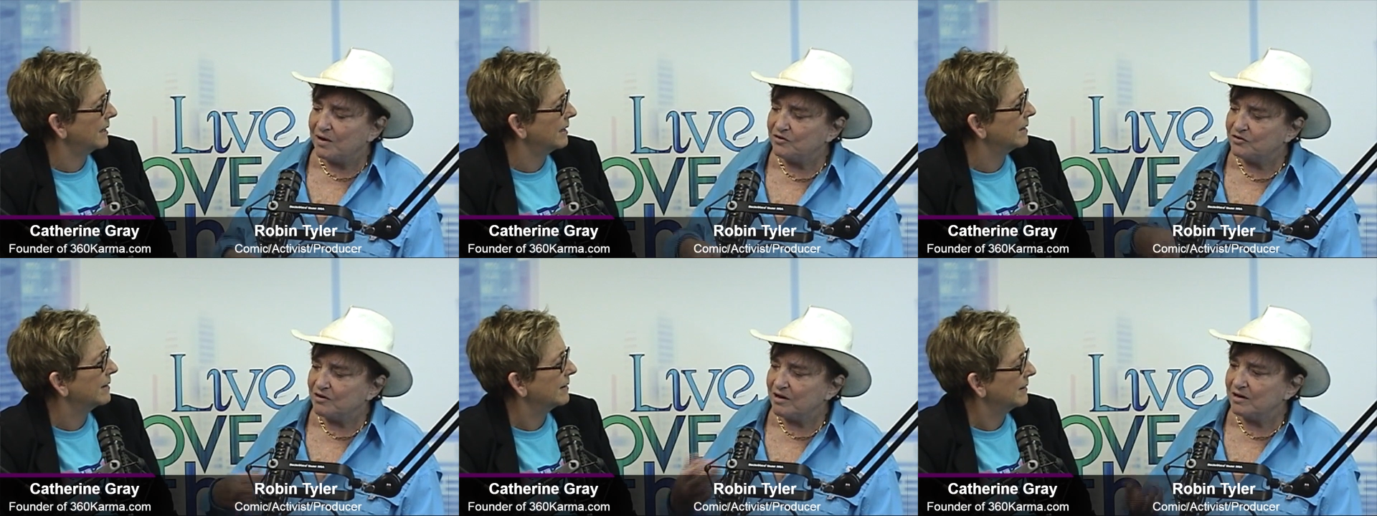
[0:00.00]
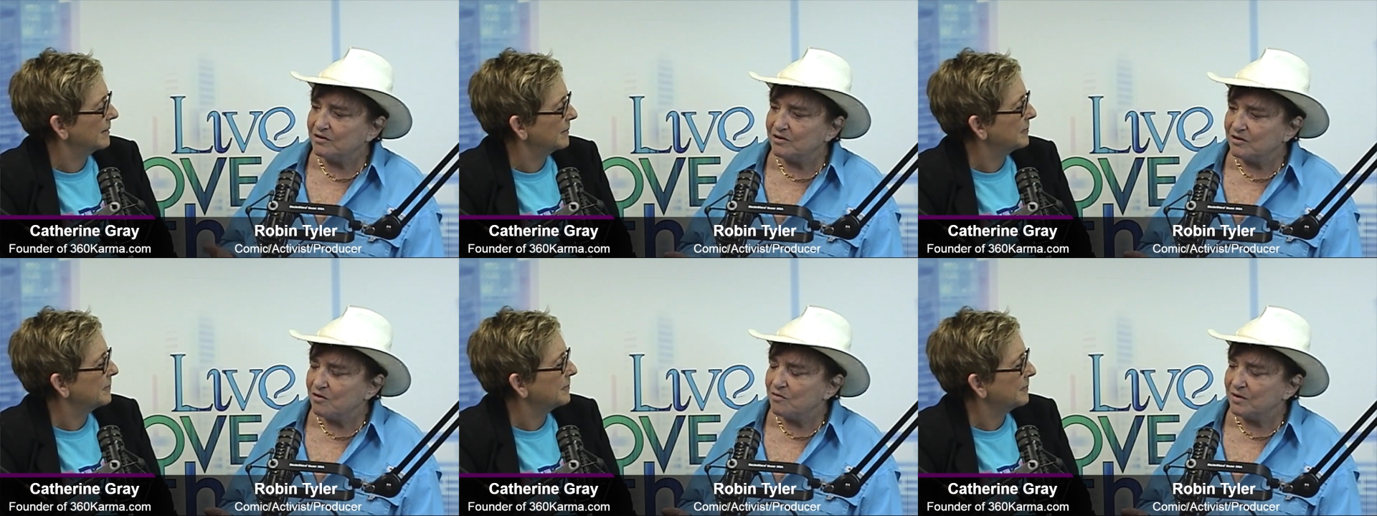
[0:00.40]
Speaker 1: yeah. I started
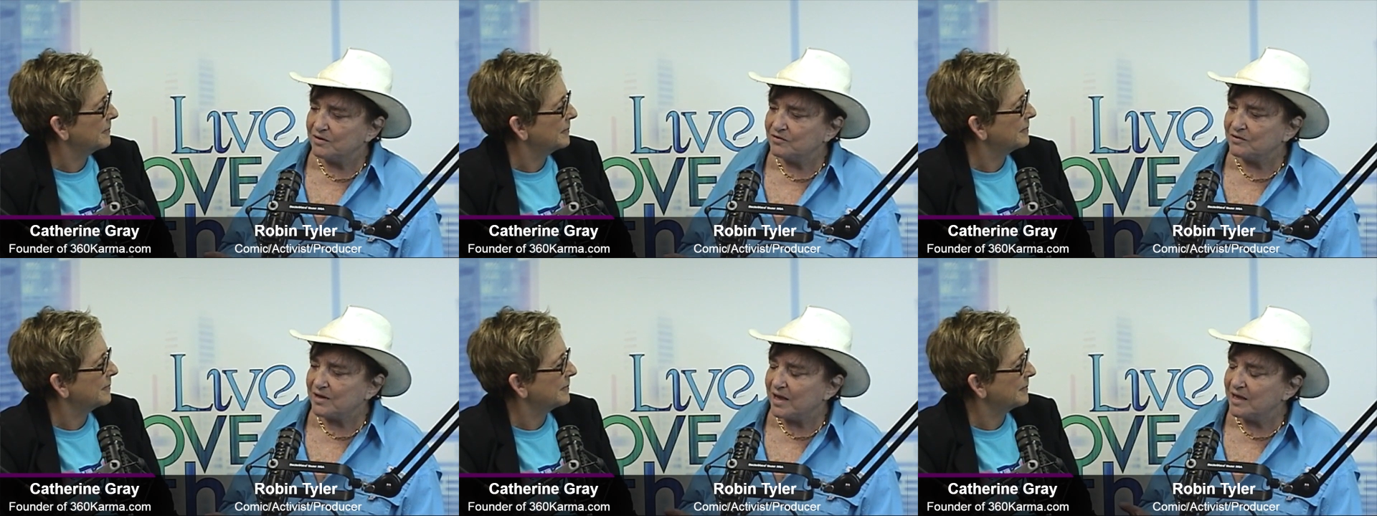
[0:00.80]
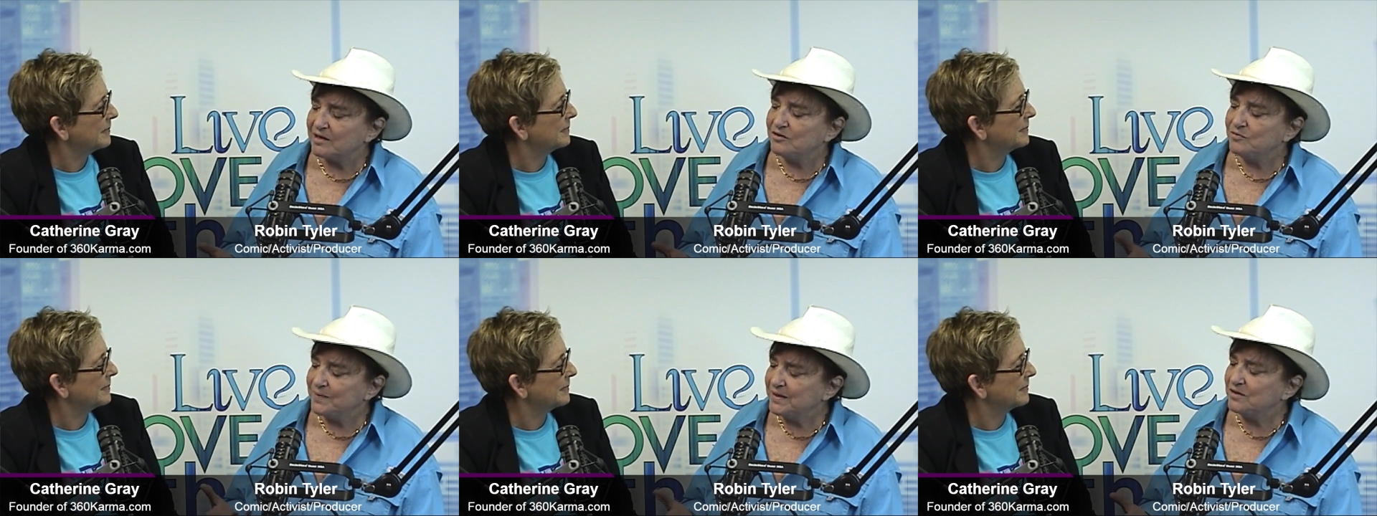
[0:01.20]
to go on. I
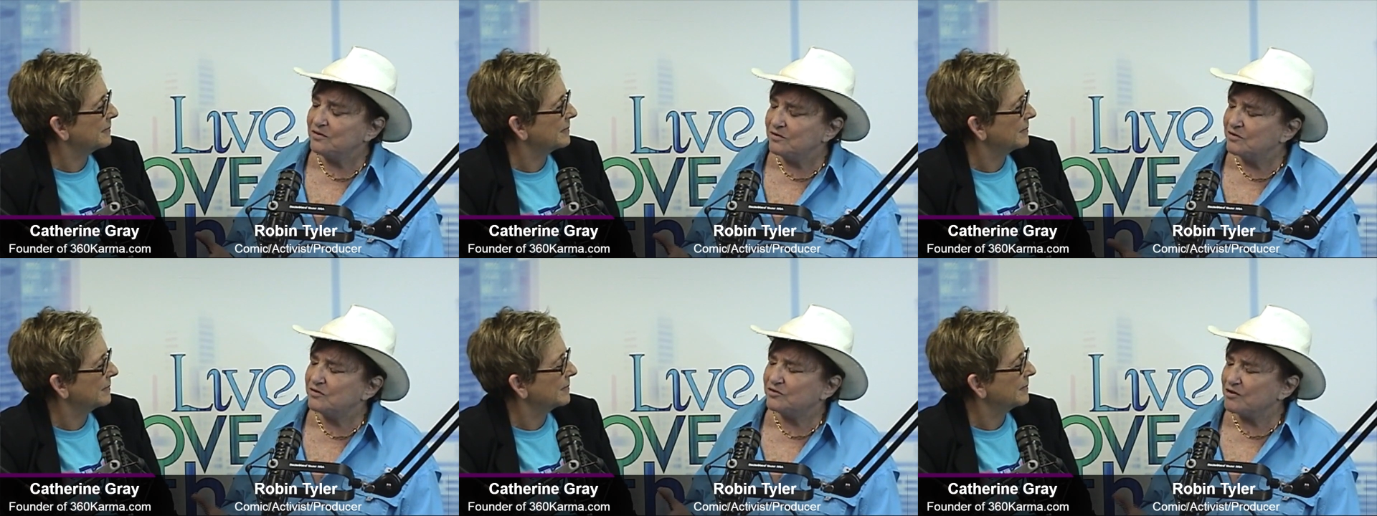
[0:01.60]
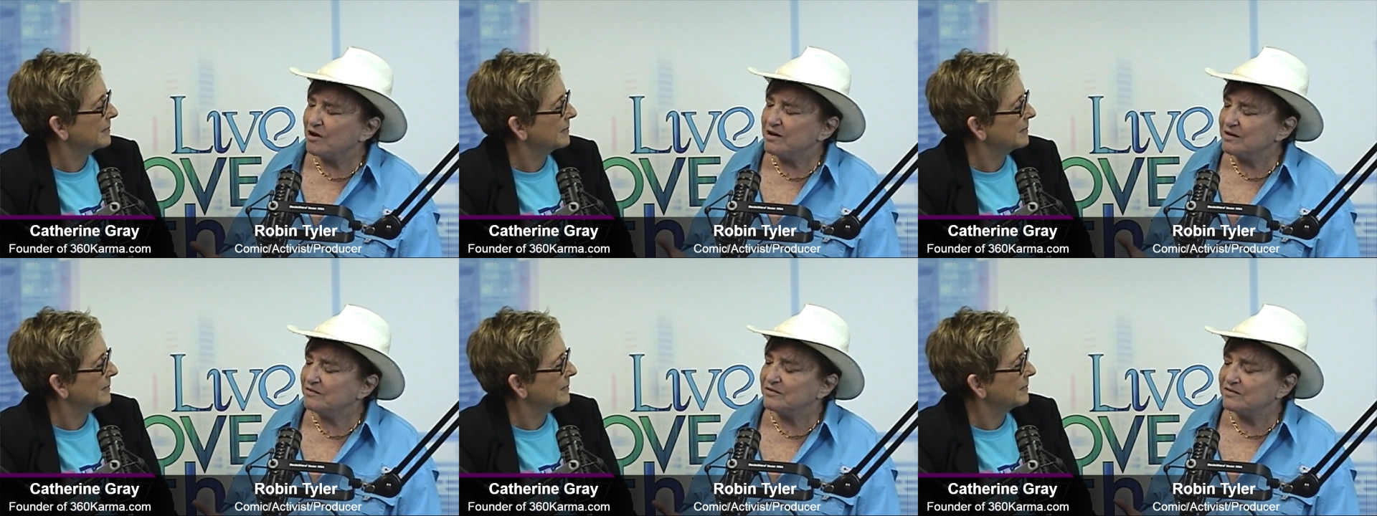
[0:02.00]
had been
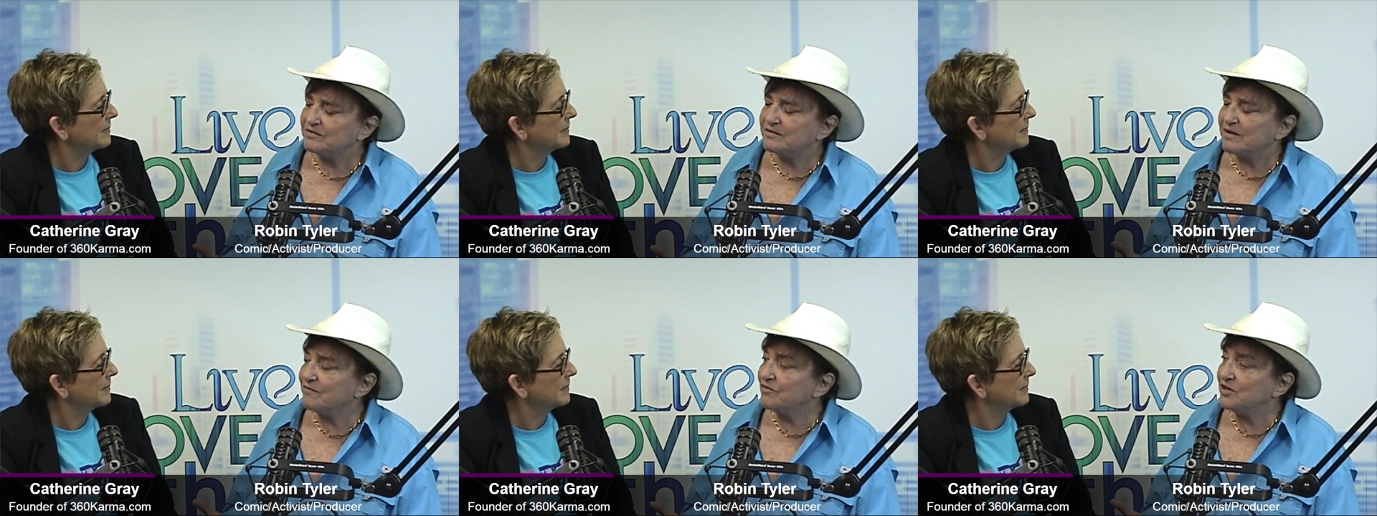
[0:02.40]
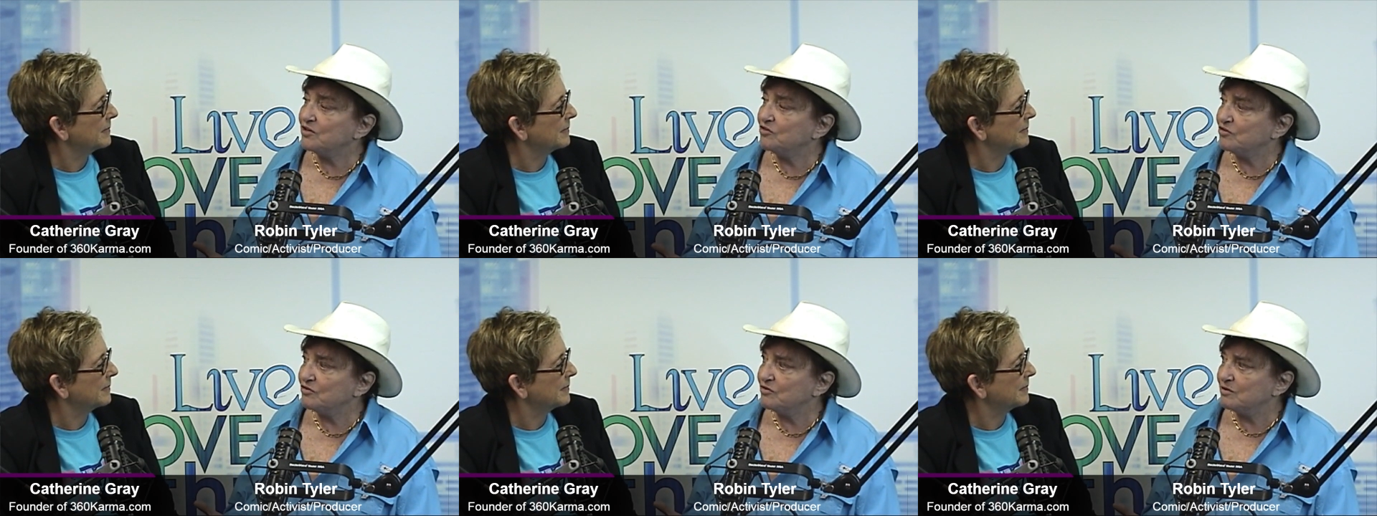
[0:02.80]
starting since
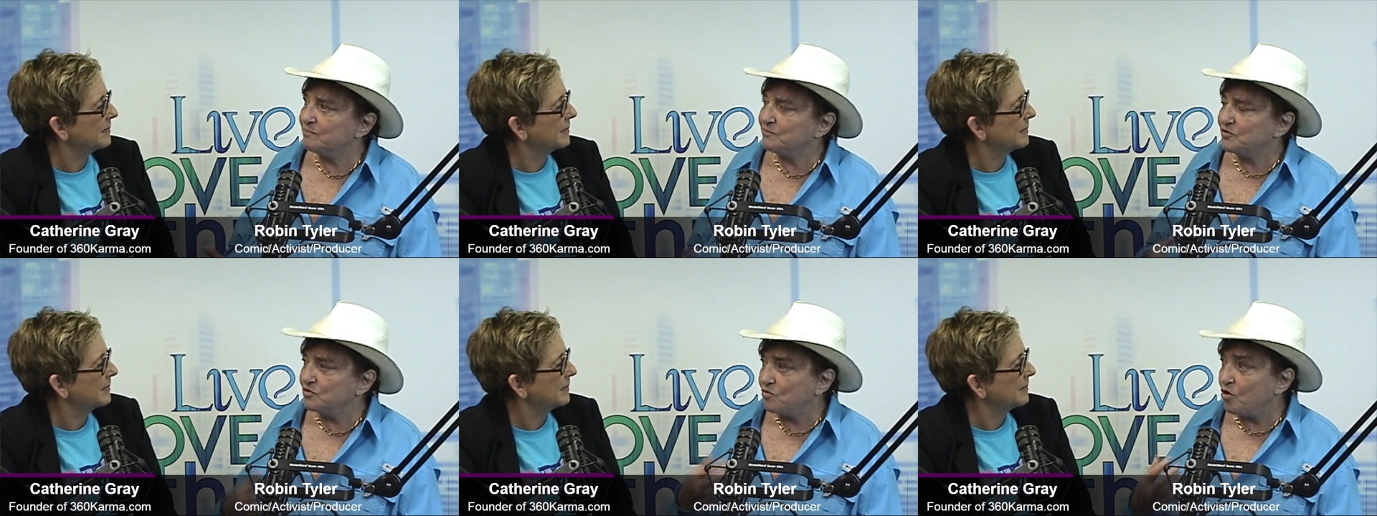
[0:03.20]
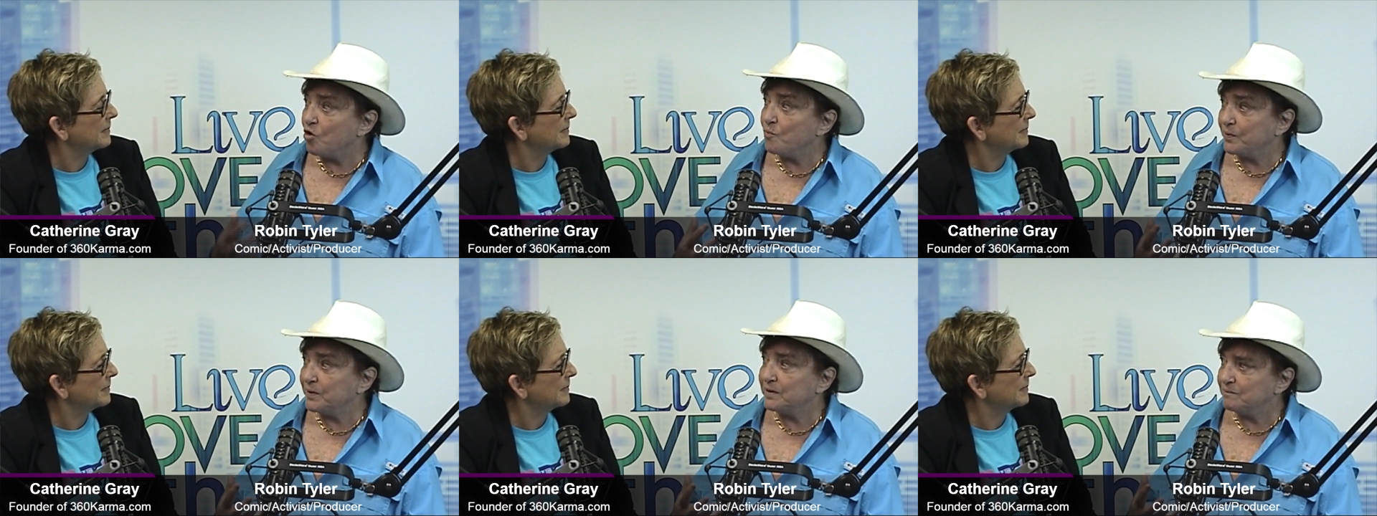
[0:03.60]
'72 to do
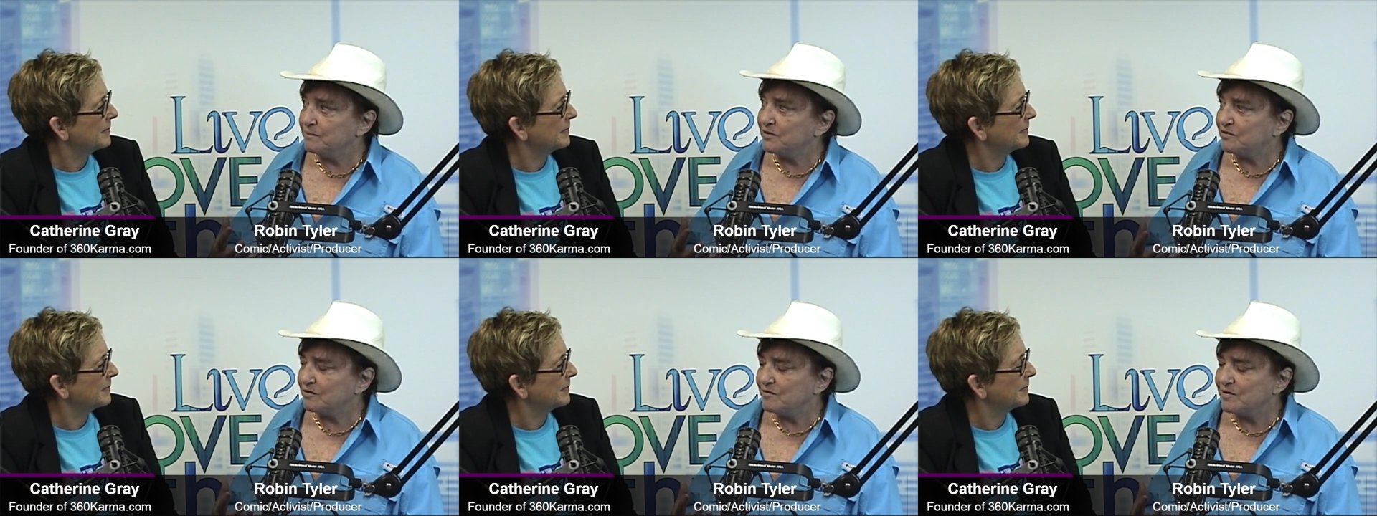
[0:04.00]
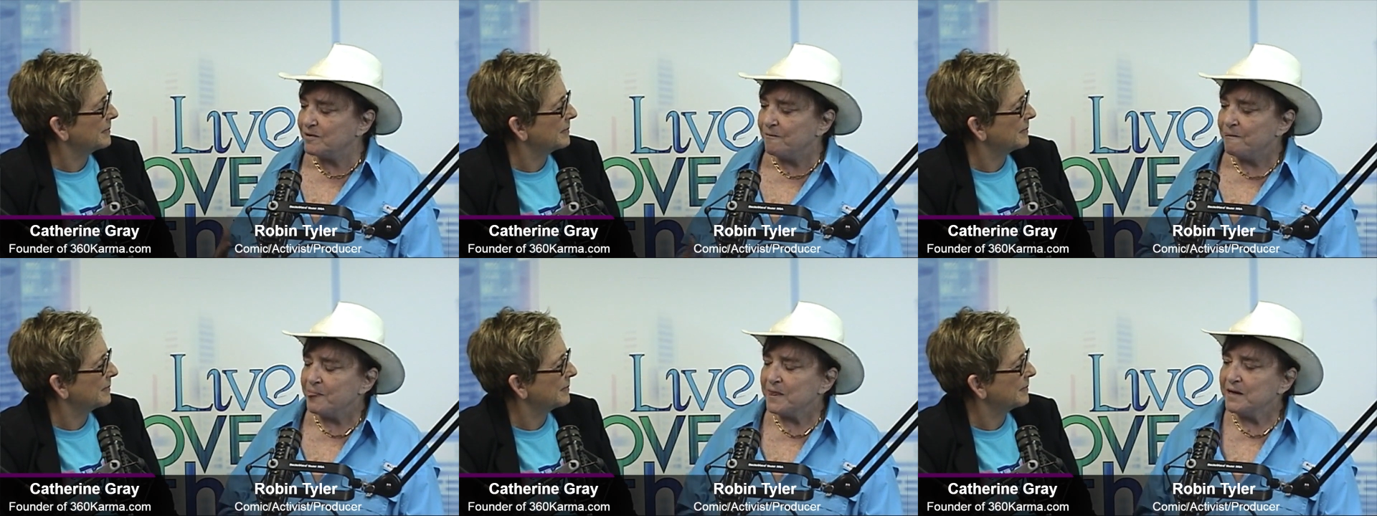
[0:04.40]
open material,